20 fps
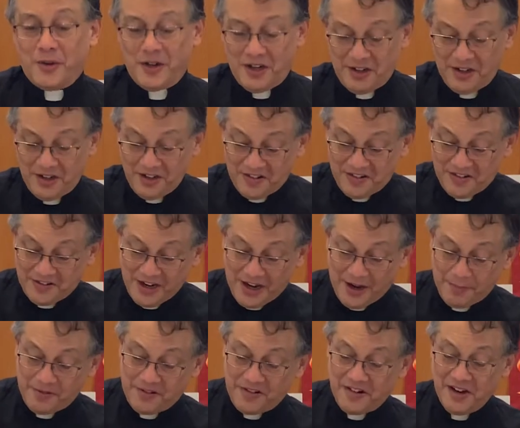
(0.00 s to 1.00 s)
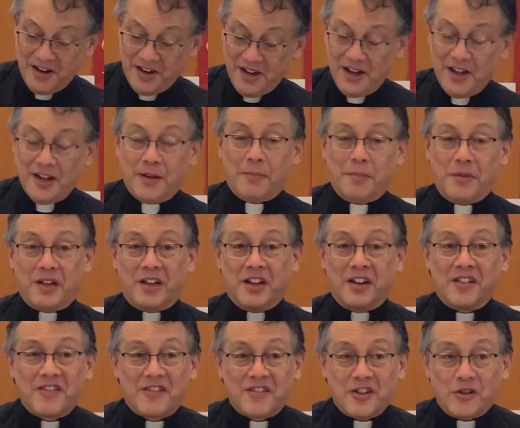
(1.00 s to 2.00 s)
in his steps
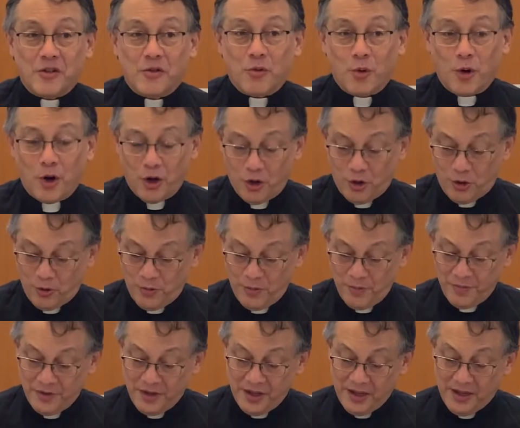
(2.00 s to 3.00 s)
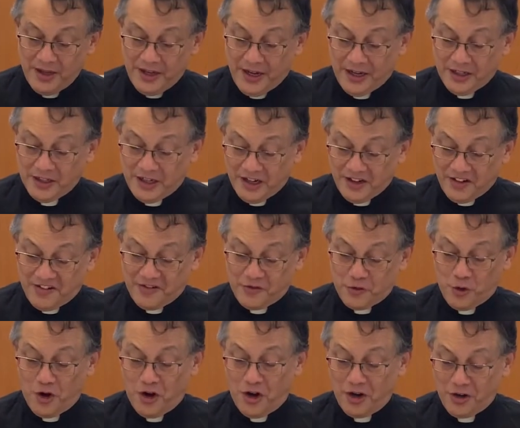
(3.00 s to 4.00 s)
begins to grow and get
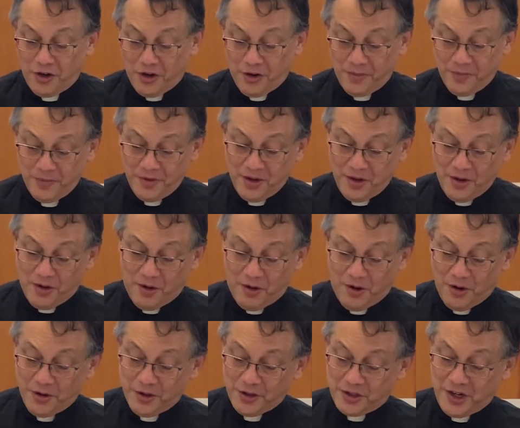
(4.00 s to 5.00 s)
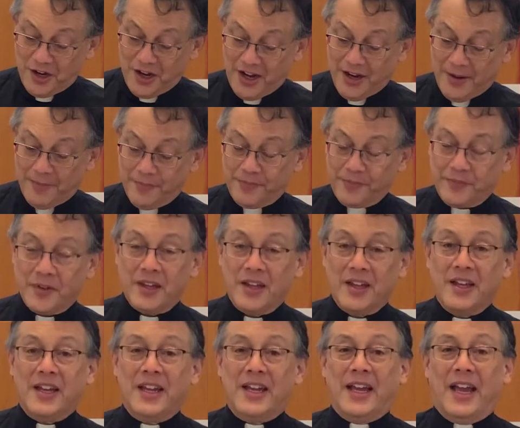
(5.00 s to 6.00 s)
stronger all the time.
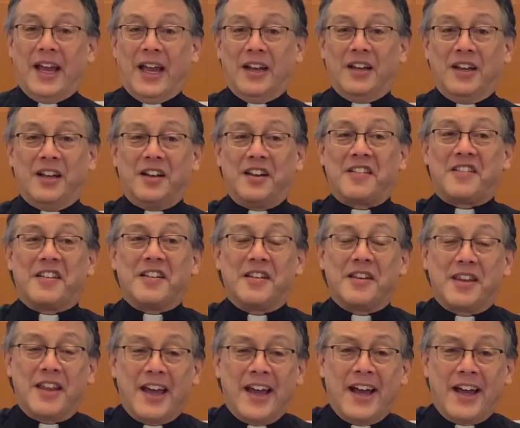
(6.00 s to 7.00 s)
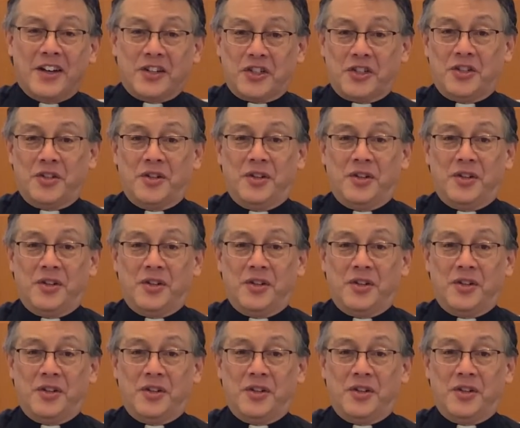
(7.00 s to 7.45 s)
And it is in that